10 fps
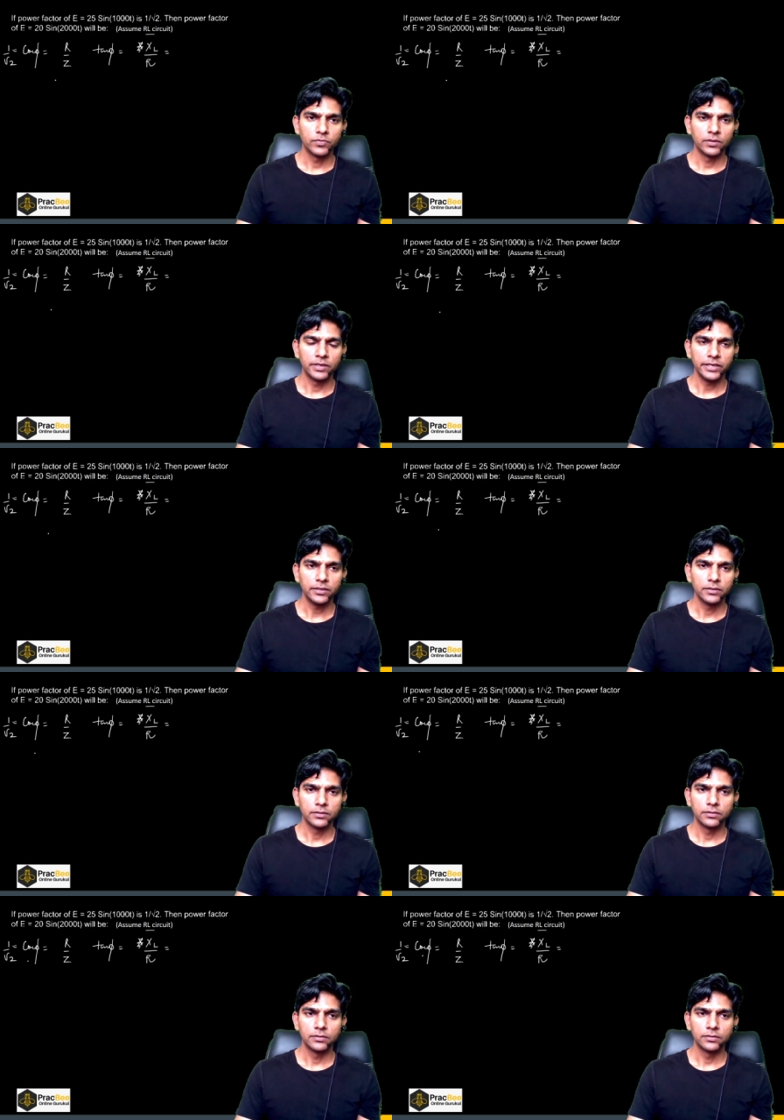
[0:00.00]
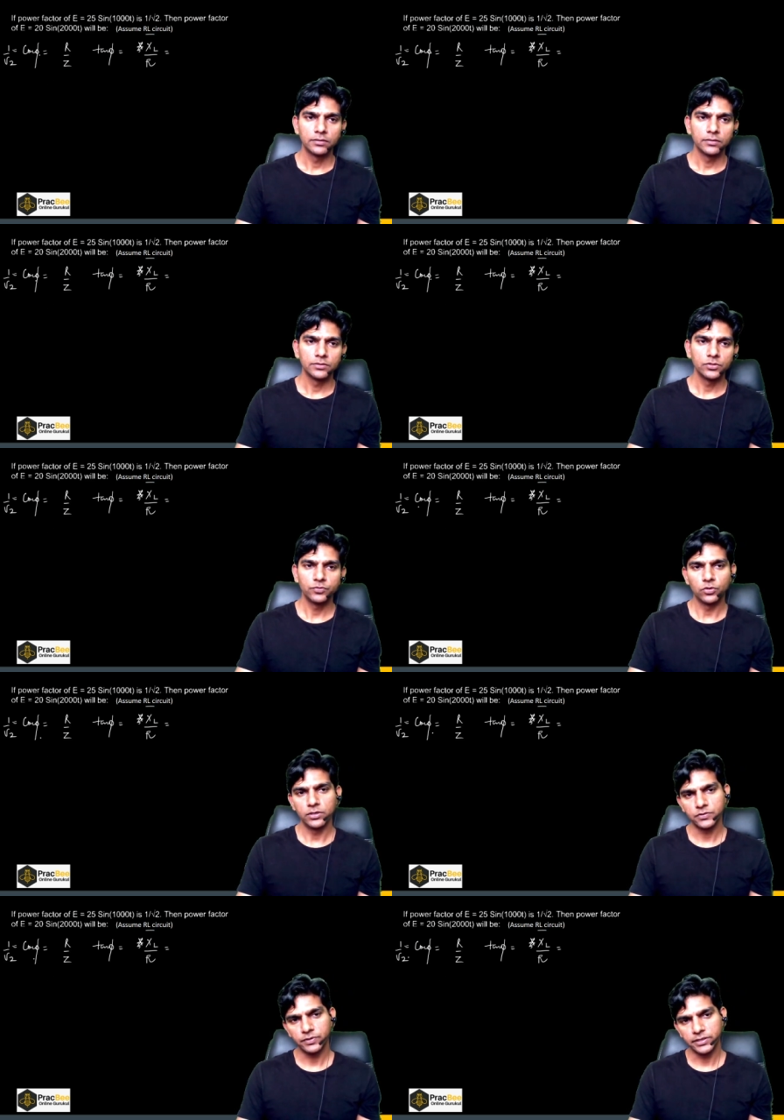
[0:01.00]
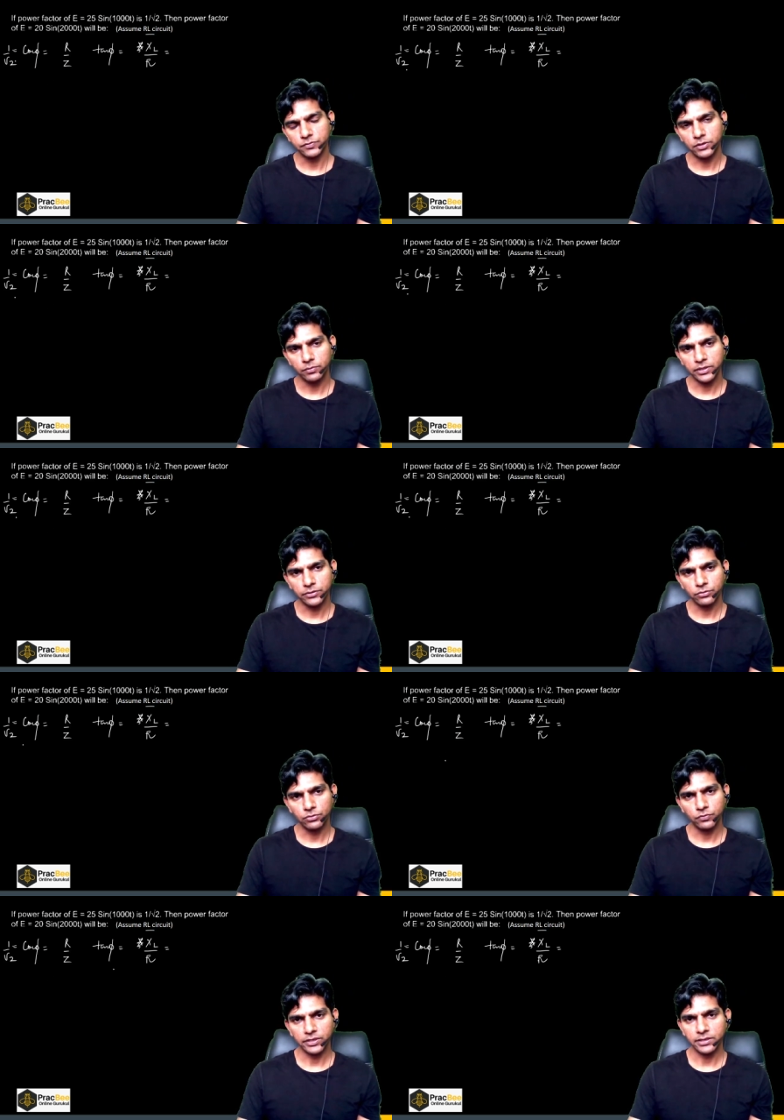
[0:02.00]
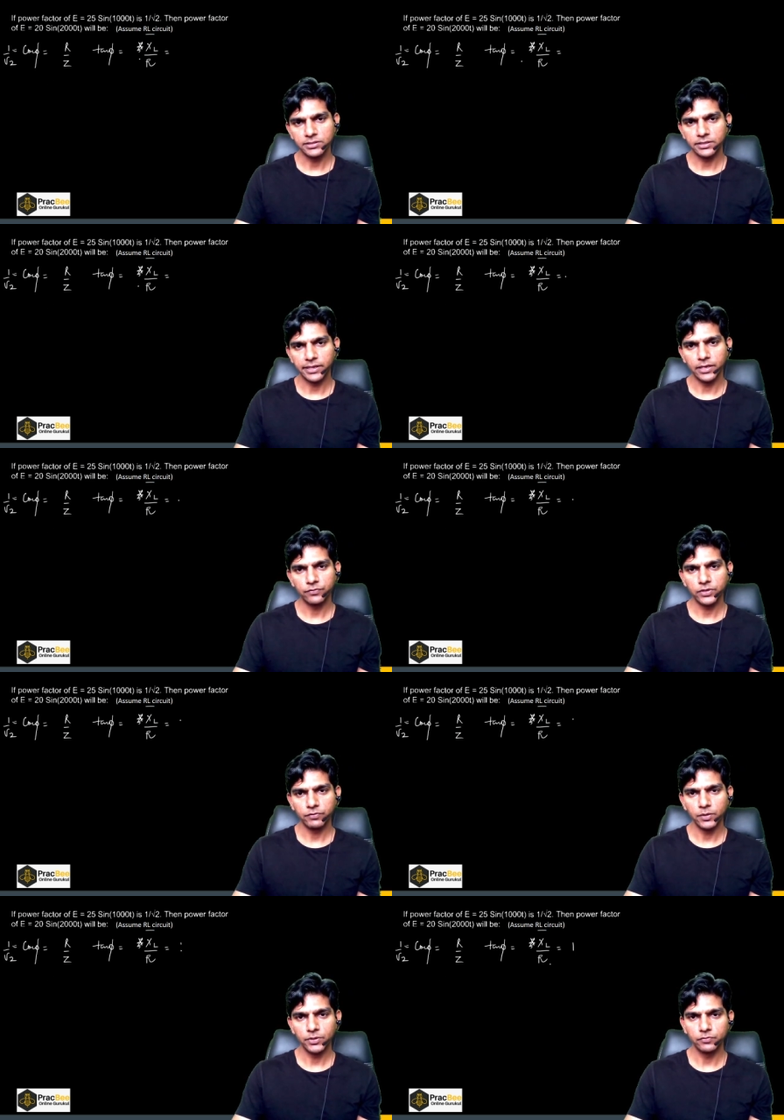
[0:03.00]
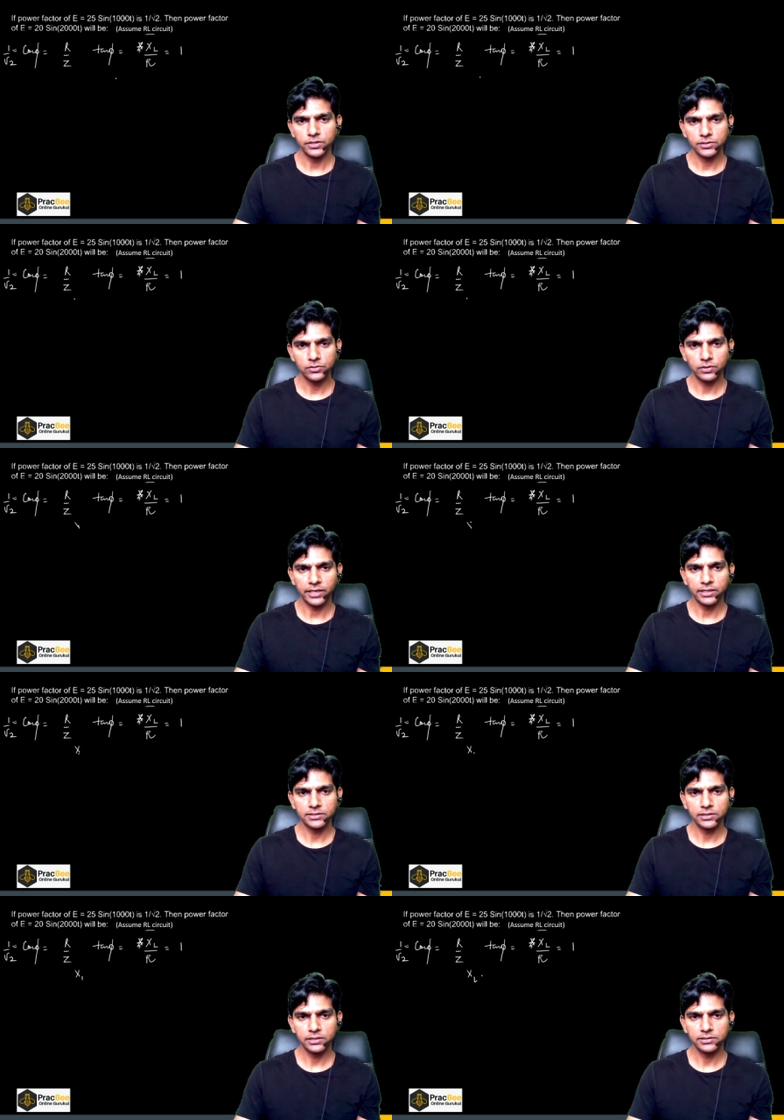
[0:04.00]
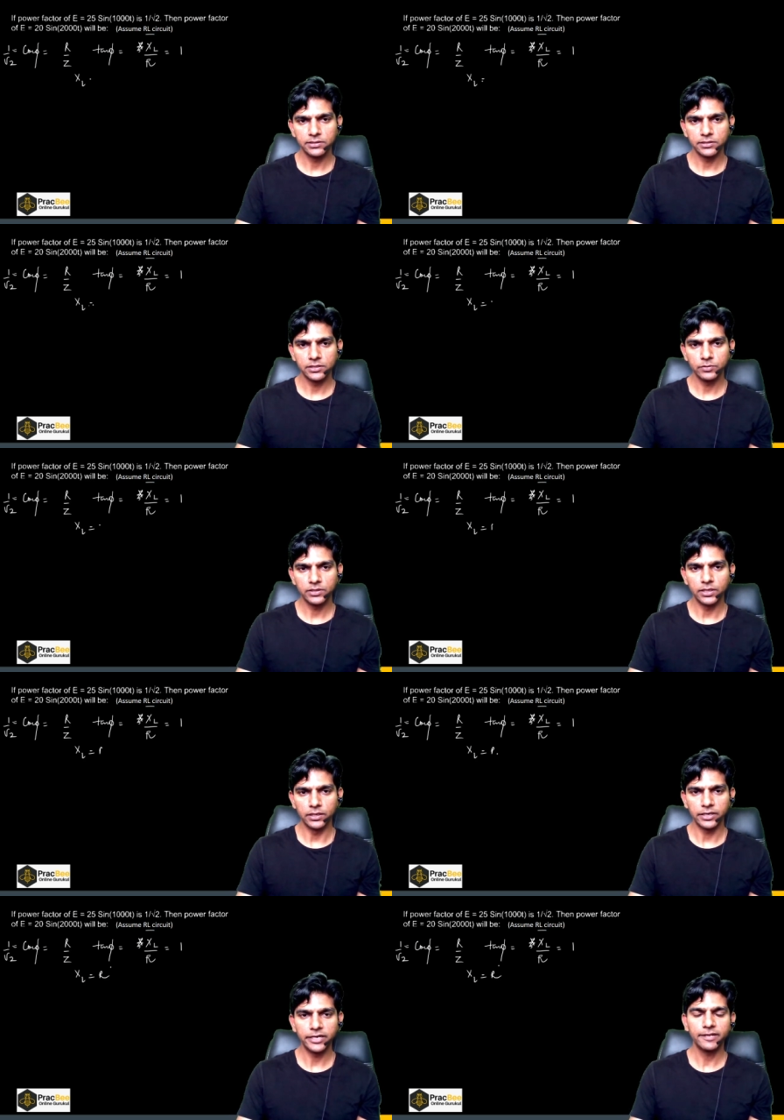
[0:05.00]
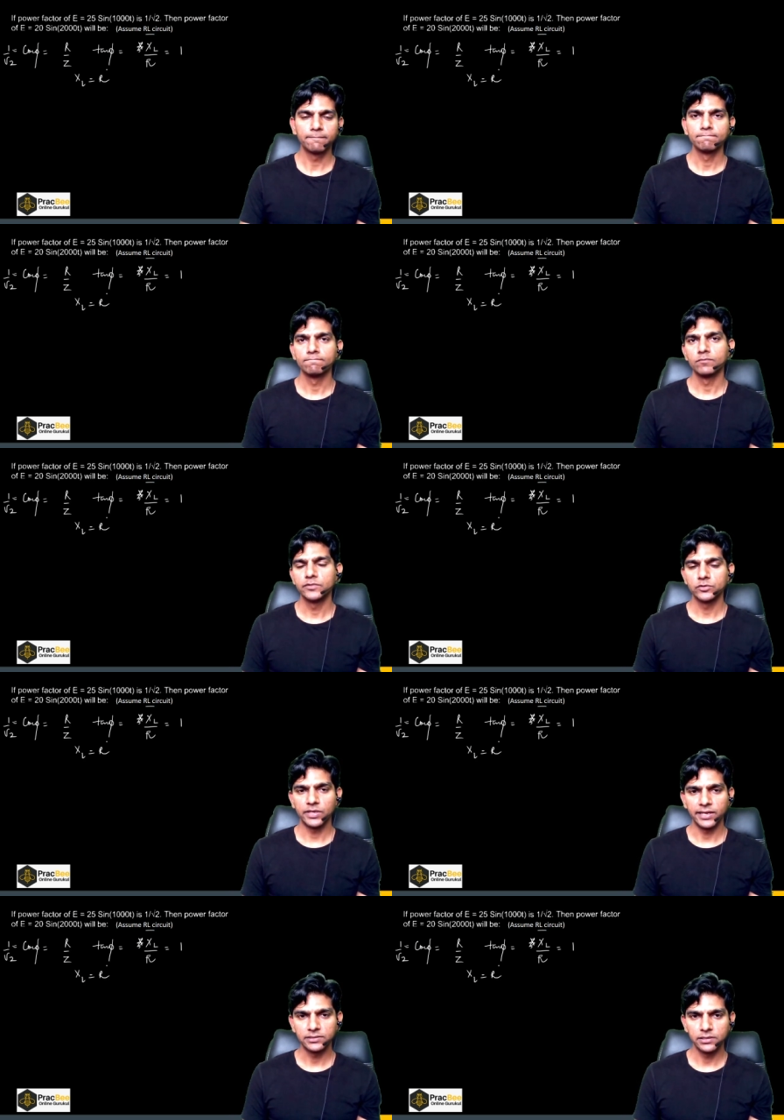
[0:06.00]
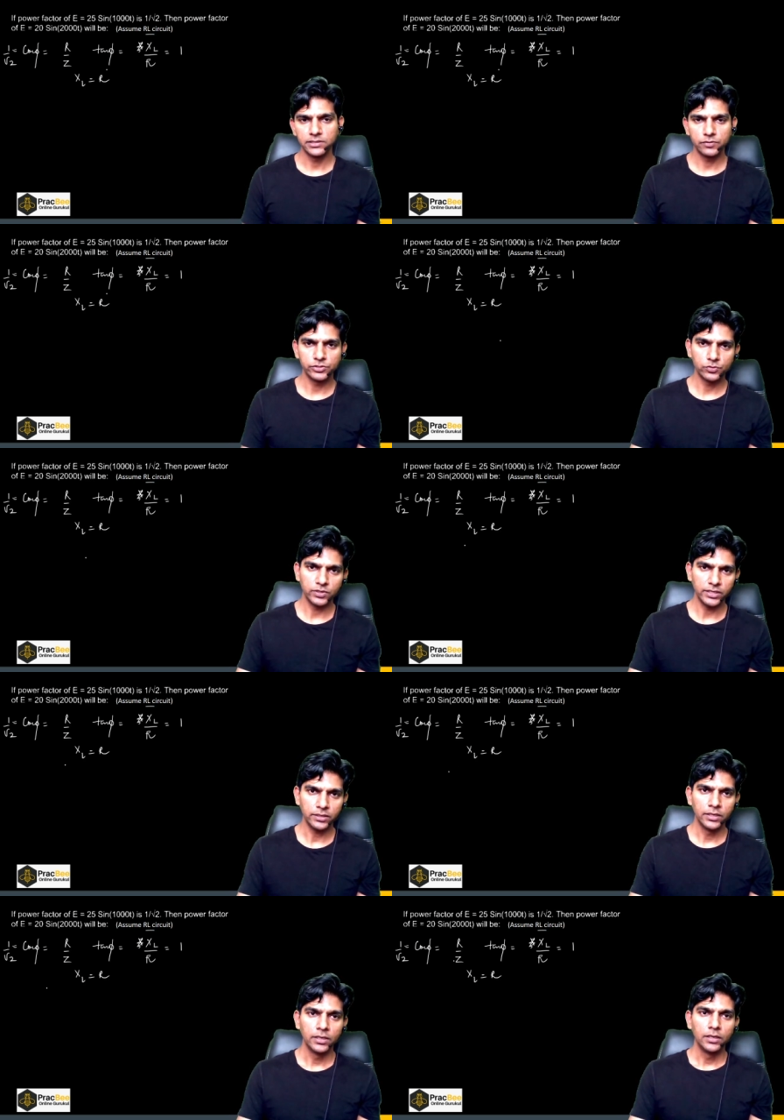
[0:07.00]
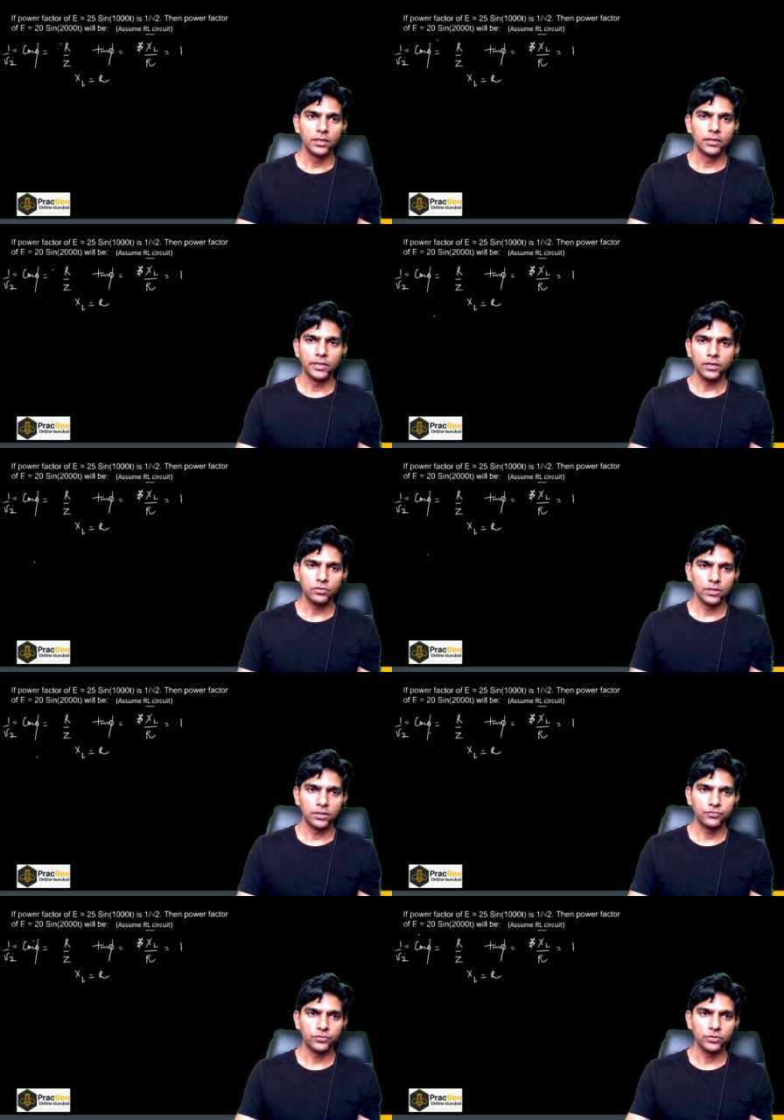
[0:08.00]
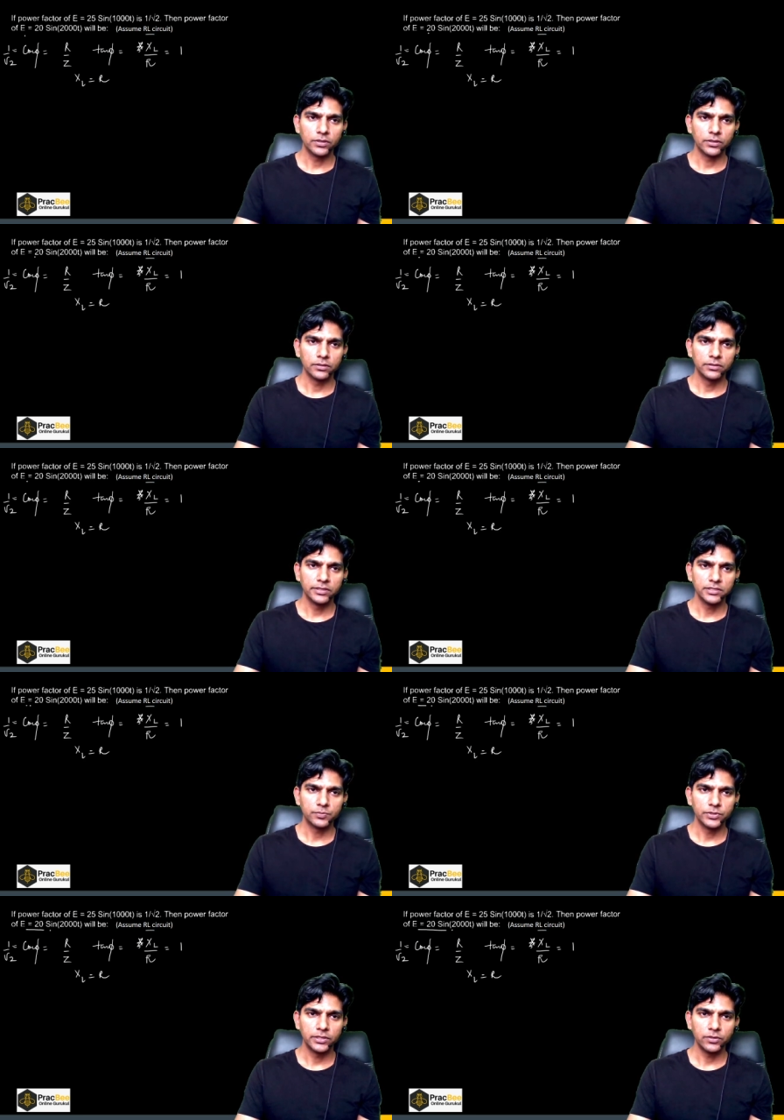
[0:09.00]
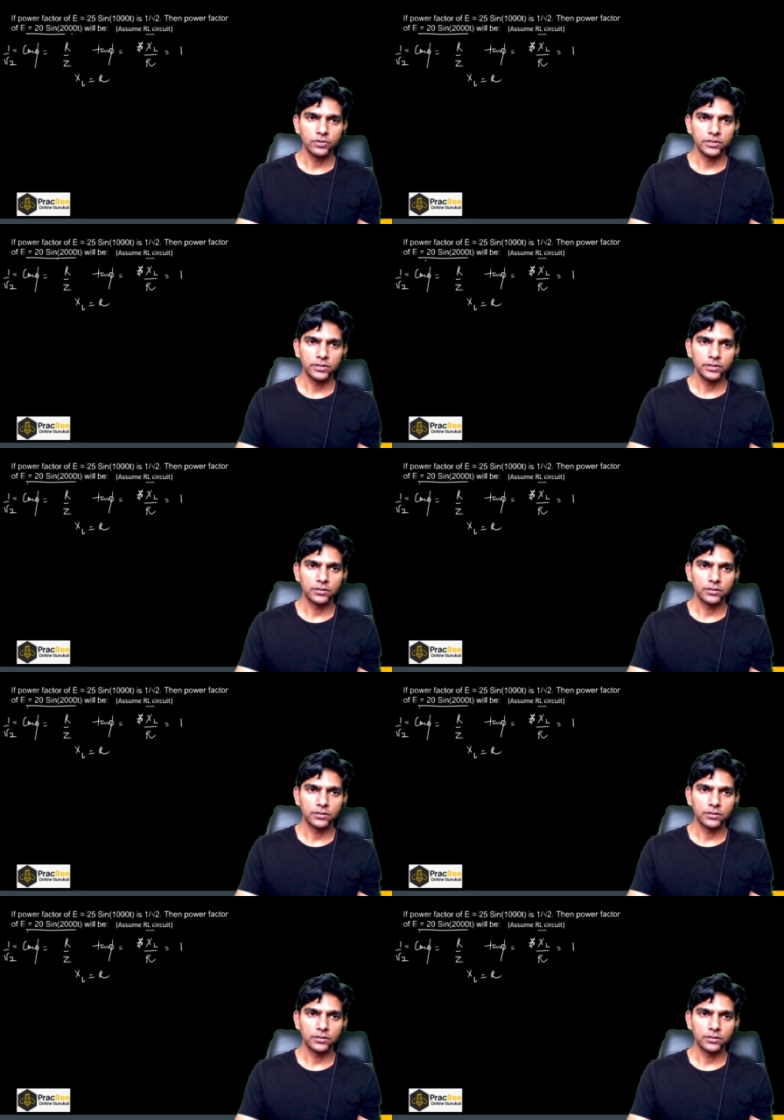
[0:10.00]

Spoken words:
right? So if cos phi is 1 by root 2, we can say tan phi will be 1. So XL is nothing but R, right? XL is equals to R. Now, for this particular